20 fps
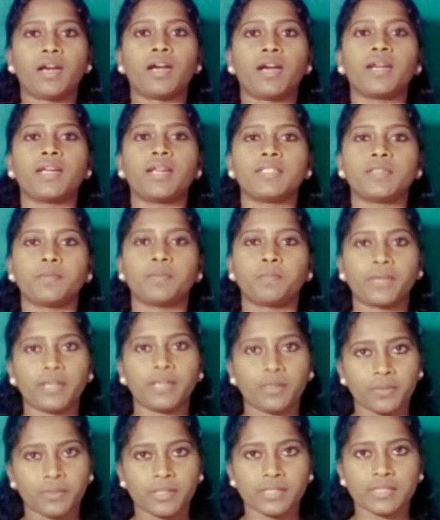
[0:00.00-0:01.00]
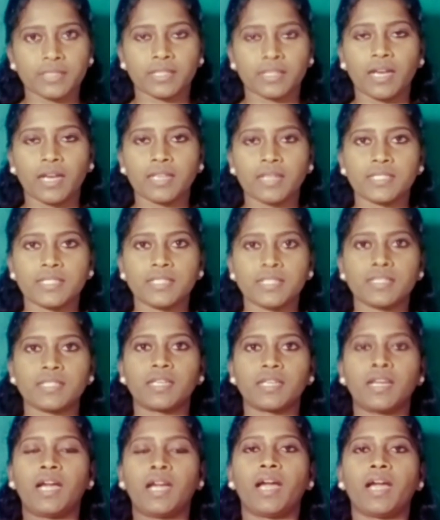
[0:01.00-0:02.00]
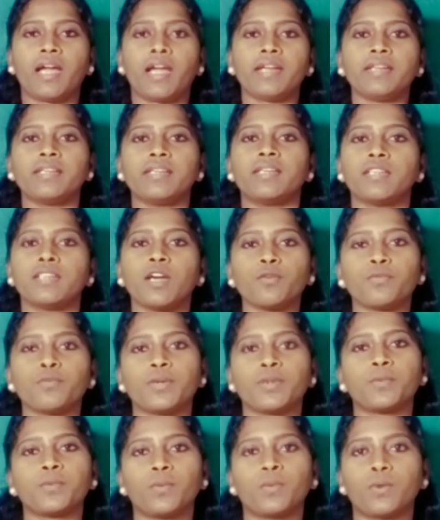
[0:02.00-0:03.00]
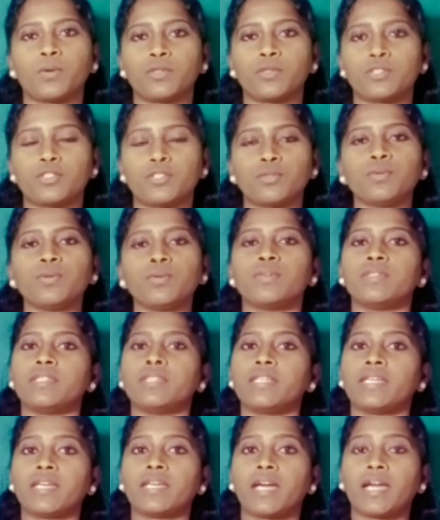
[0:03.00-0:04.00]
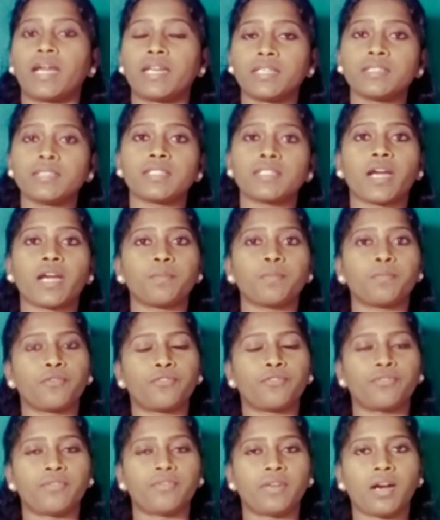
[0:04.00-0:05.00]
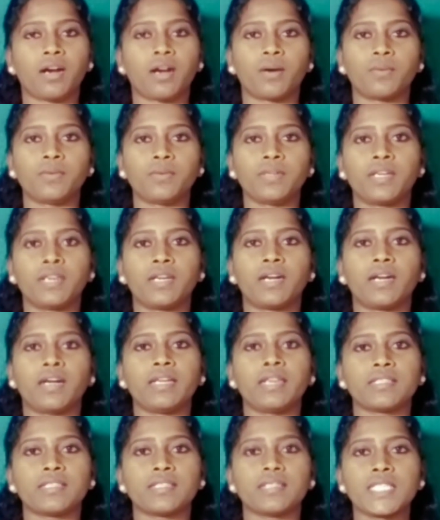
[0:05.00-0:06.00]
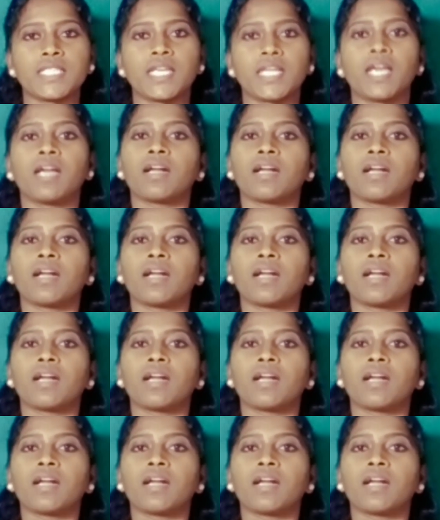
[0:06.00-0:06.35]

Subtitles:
in the previous classes, and now we move on to the another type of noun. It is